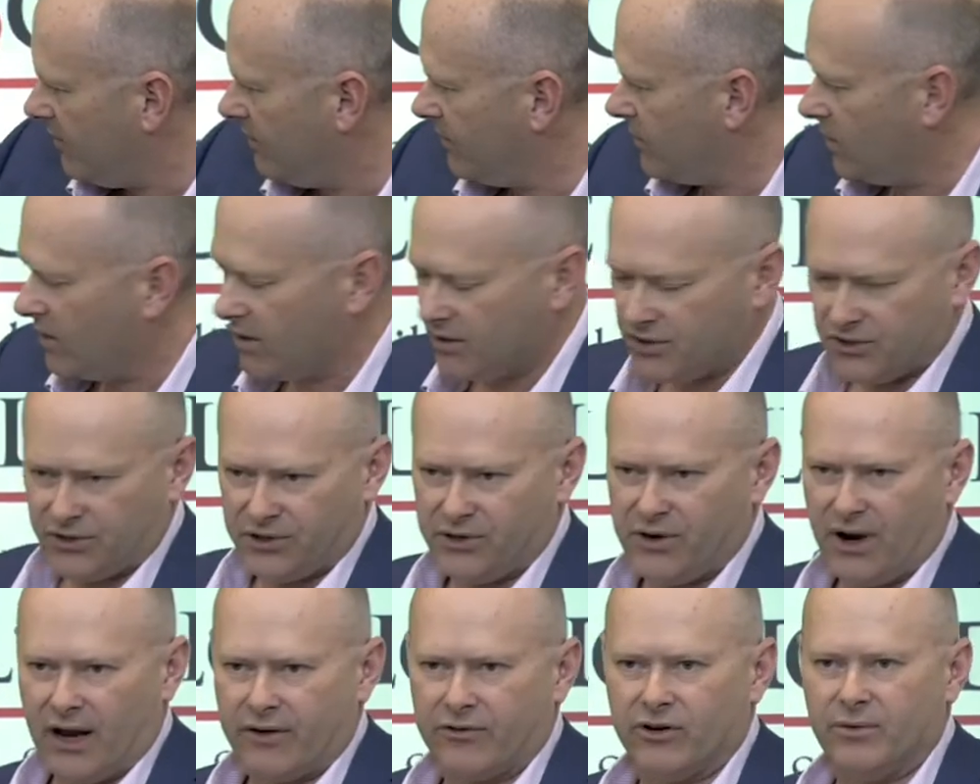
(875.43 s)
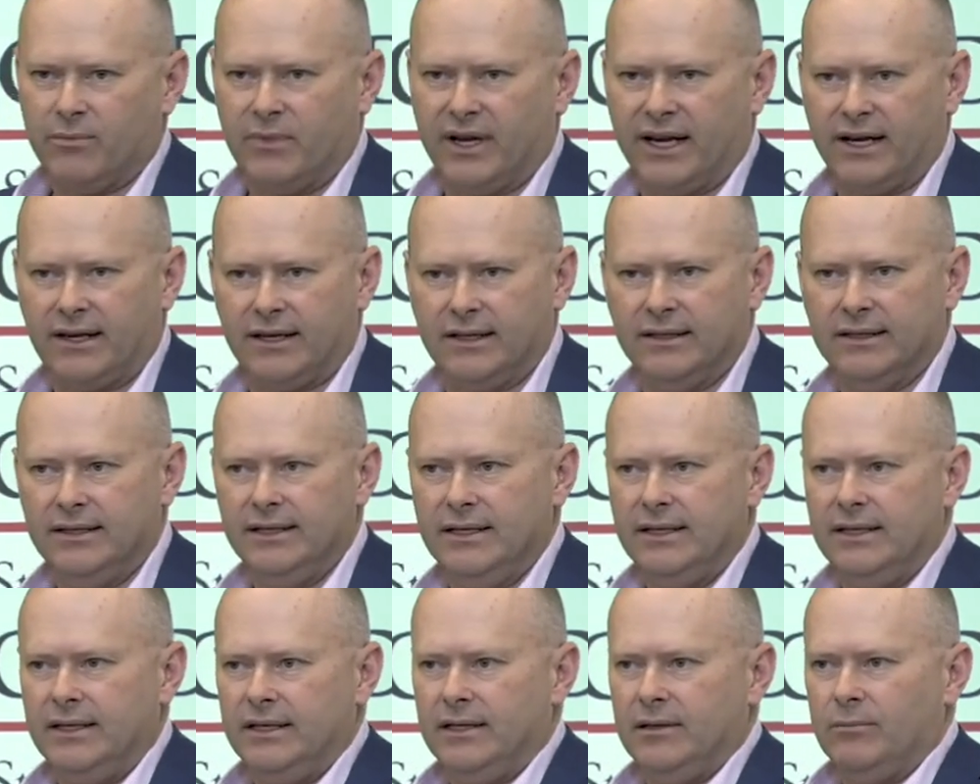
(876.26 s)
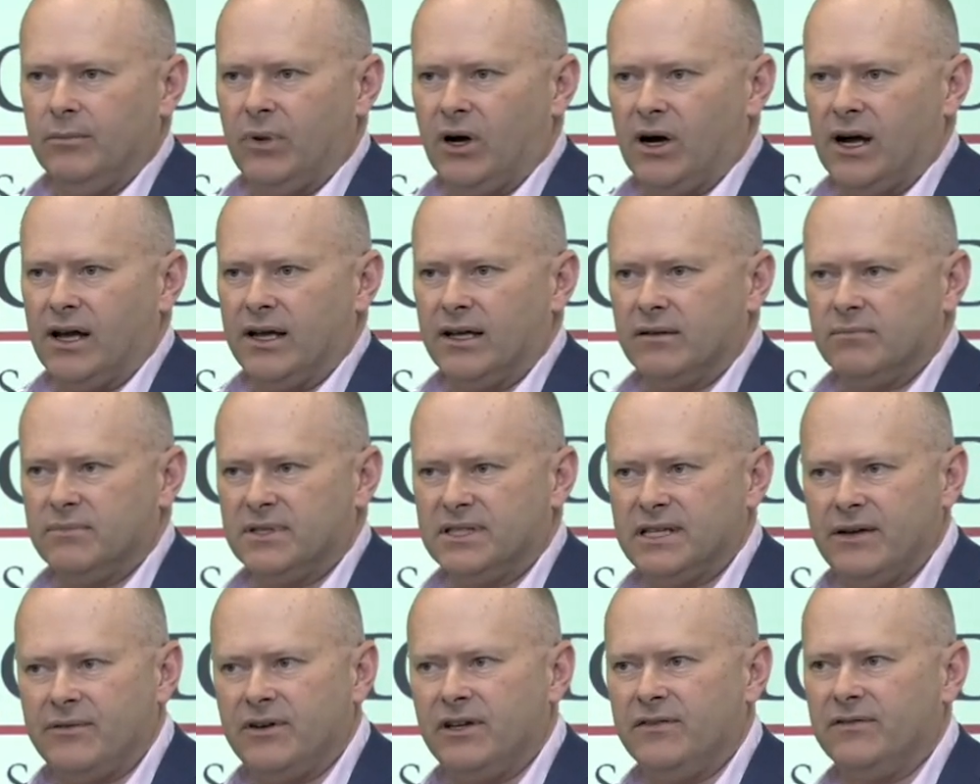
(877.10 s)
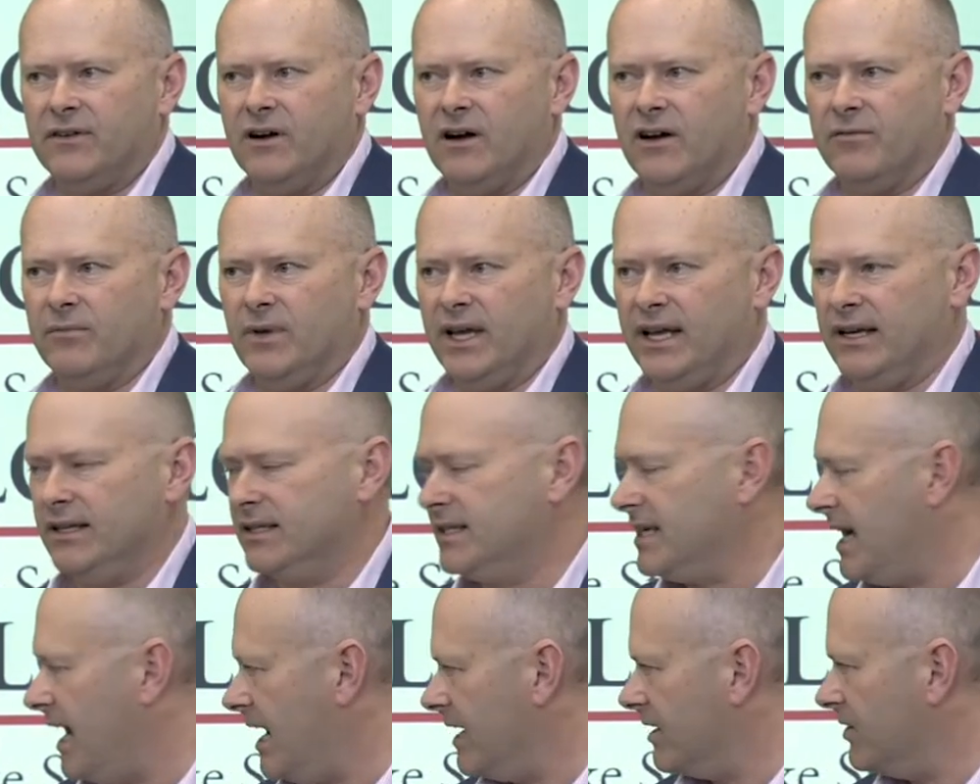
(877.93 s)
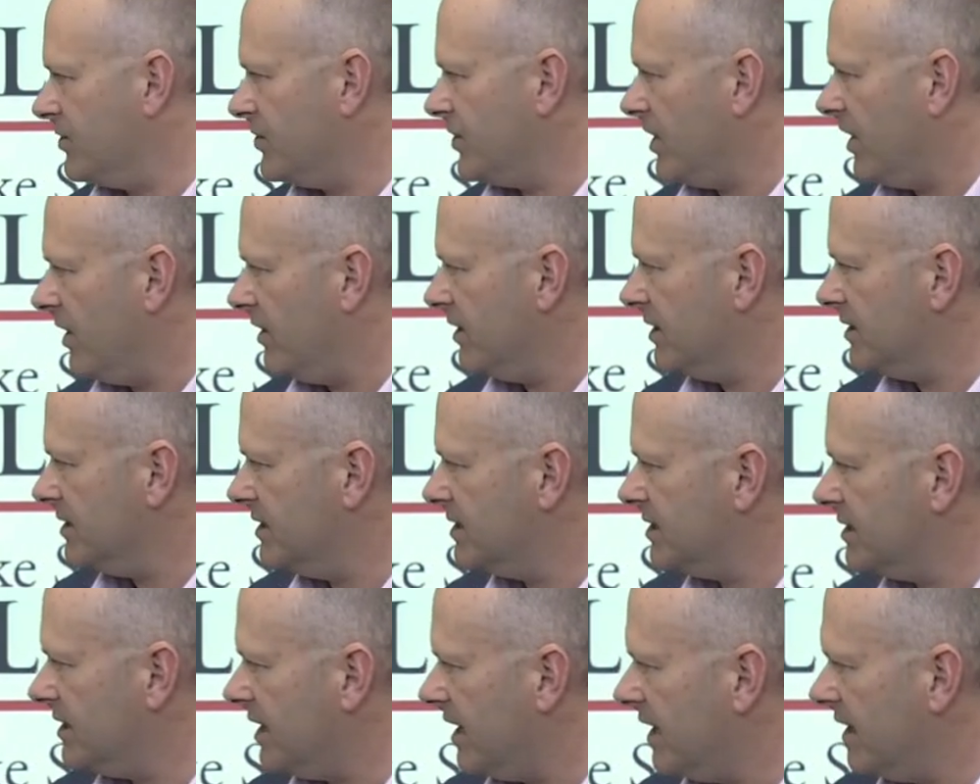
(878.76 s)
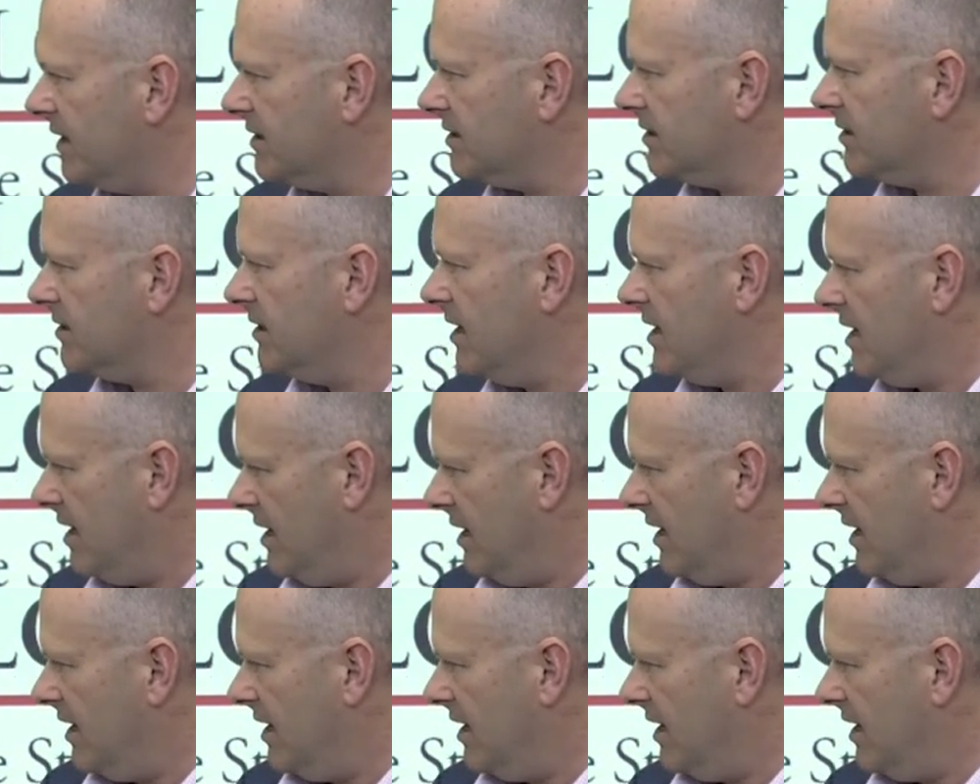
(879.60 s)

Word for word: We've got a 200 metre by 75 metre target zone at this stage